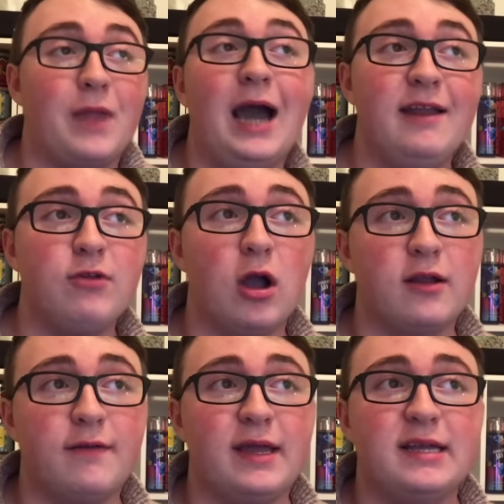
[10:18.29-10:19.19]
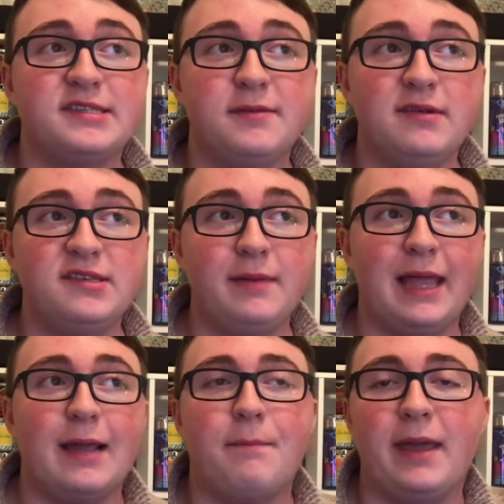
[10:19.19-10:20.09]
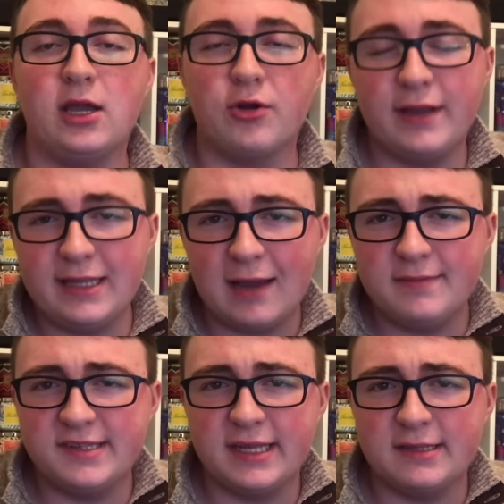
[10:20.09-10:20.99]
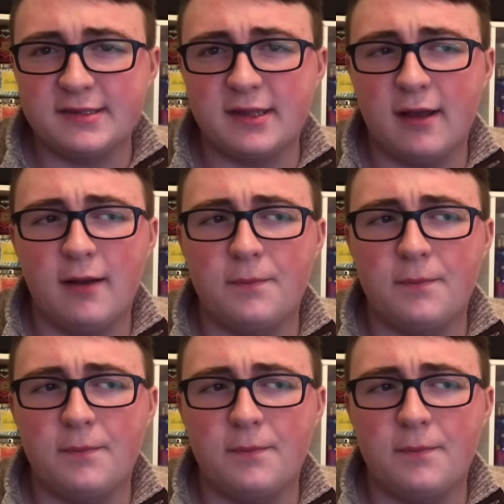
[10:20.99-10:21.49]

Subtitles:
I never heard of it. It's supposed to be, like, bakery-type scents.